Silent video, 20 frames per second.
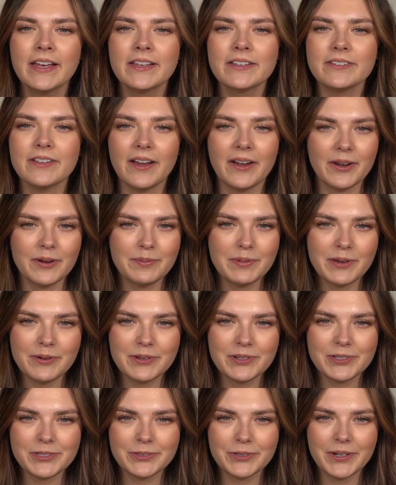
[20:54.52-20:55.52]
So I hope you
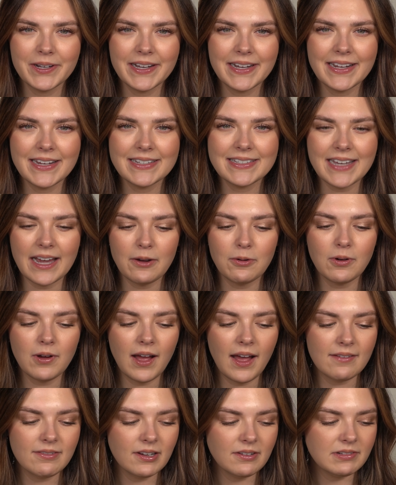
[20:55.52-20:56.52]
enjoyed it. I will
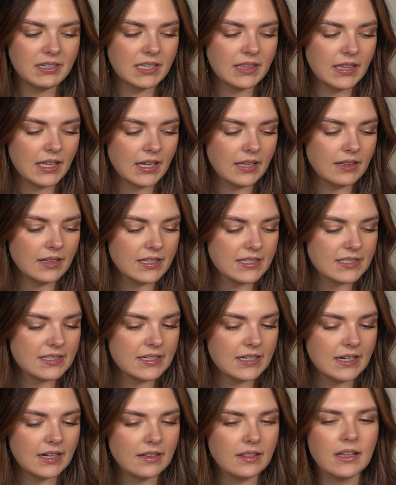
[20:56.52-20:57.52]
have everything
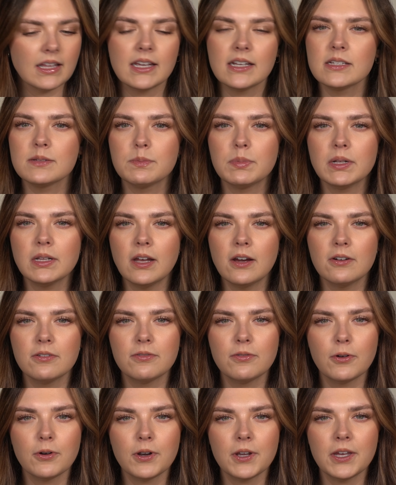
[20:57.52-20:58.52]
listed and linked below
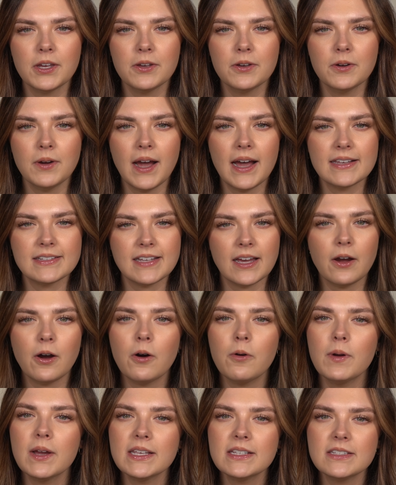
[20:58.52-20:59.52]
for you as I
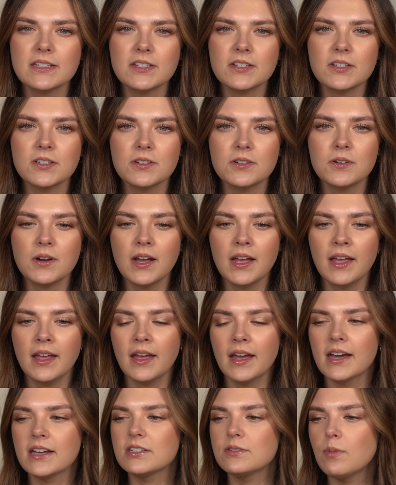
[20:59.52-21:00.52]
always do,
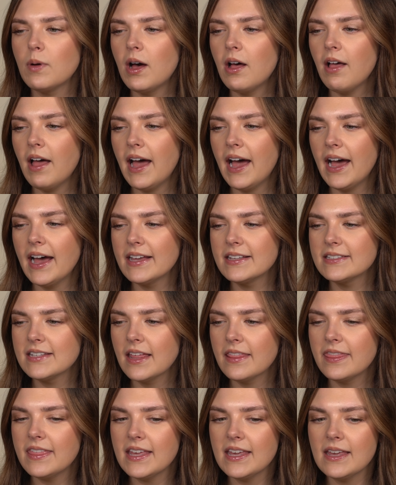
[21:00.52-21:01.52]
as well as
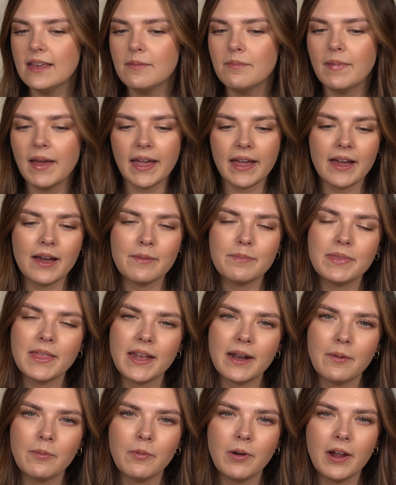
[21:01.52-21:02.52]
the makeup
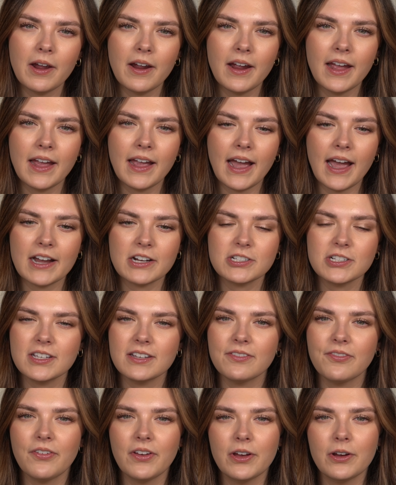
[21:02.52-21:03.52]
that I'm wearing. I
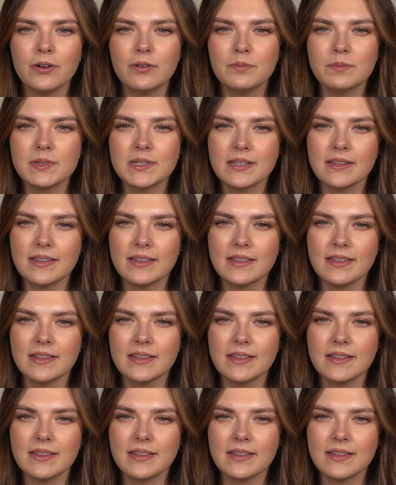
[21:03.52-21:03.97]
actually filmed